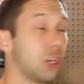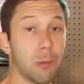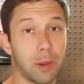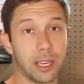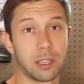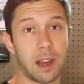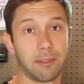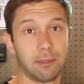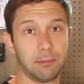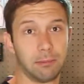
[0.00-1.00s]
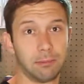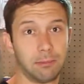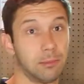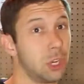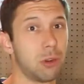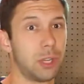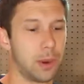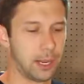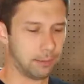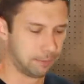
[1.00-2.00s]
Don't break stuff. Don't do
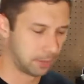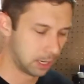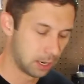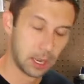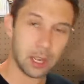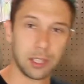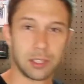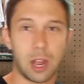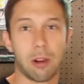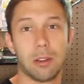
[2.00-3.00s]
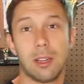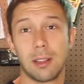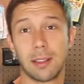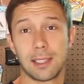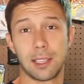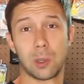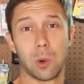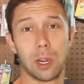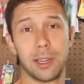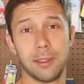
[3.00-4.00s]
it. So let's get to
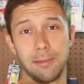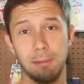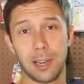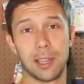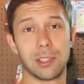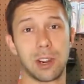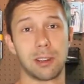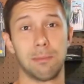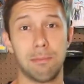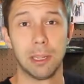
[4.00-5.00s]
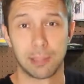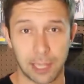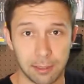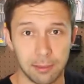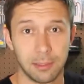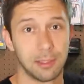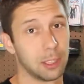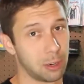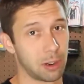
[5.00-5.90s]
work and start building the